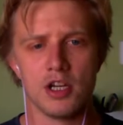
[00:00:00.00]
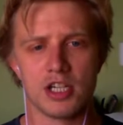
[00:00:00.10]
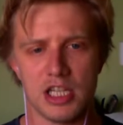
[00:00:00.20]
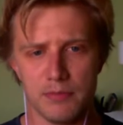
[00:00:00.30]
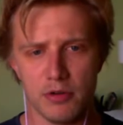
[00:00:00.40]

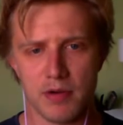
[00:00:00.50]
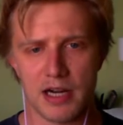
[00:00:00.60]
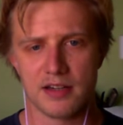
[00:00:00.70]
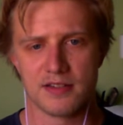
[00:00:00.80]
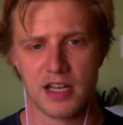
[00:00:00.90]
Deliberate
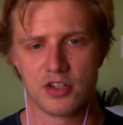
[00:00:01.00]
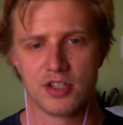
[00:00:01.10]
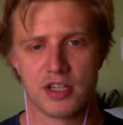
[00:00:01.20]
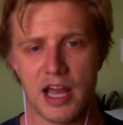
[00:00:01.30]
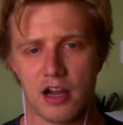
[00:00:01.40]
practice sessions
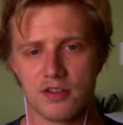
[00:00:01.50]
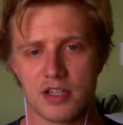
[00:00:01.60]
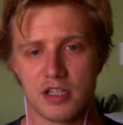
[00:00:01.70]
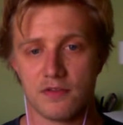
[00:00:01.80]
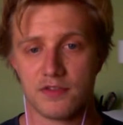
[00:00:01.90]
now
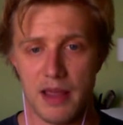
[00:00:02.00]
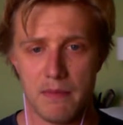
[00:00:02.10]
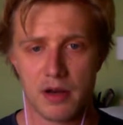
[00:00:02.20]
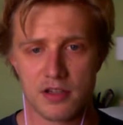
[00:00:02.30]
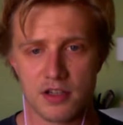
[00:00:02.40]
consist of 10
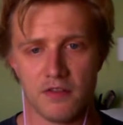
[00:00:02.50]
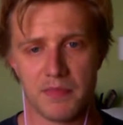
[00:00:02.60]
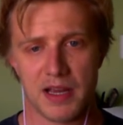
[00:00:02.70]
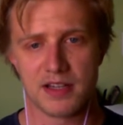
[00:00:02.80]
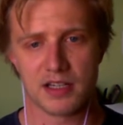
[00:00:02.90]
minutes of
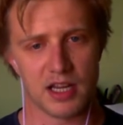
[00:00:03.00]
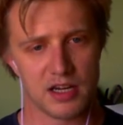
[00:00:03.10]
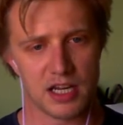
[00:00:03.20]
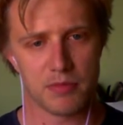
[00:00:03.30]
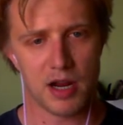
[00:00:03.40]
basic
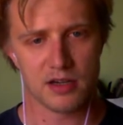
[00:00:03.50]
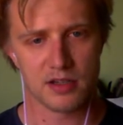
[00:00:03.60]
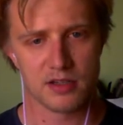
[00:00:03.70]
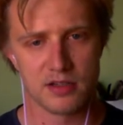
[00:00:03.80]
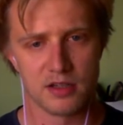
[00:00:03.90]
technique practice,
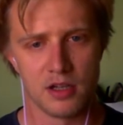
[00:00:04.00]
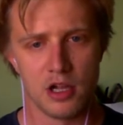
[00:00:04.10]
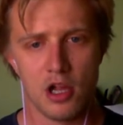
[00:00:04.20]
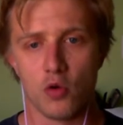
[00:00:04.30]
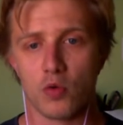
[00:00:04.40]

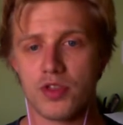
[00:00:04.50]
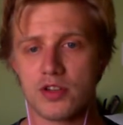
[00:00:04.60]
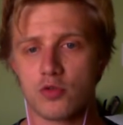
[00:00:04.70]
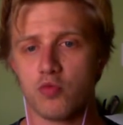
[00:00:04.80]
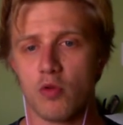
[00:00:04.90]
with the
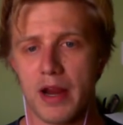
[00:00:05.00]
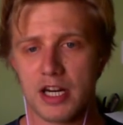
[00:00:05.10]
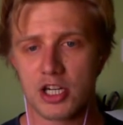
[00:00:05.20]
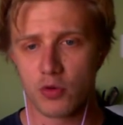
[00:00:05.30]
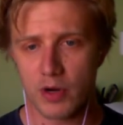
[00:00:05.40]
remaining
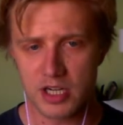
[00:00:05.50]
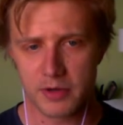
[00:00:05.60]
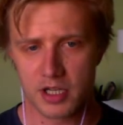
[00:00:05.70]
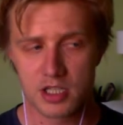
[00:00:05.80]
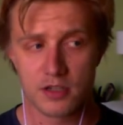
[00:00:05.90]
20
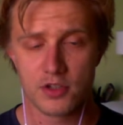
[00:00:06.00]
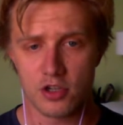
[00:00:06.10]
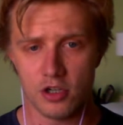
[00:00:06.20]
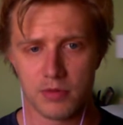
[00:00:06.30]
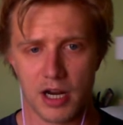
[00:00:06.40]
minutes for
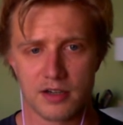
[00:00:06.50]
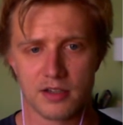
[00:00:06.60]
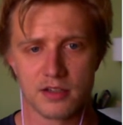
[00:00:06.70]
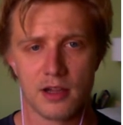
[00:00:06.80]
song practice.